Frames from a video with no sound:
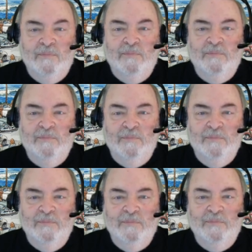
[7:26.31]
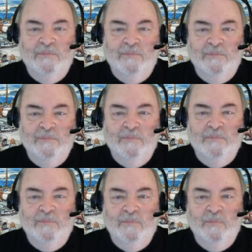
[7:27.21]

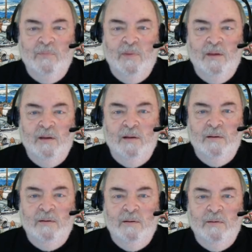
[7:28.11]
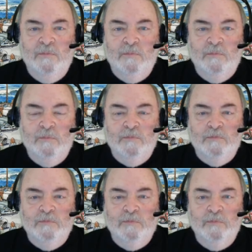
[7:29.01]

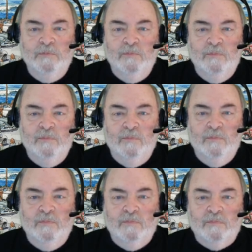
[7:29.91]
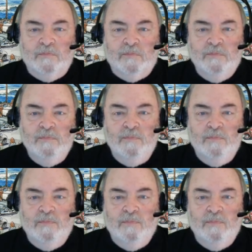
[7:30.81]
This person isn't speaking.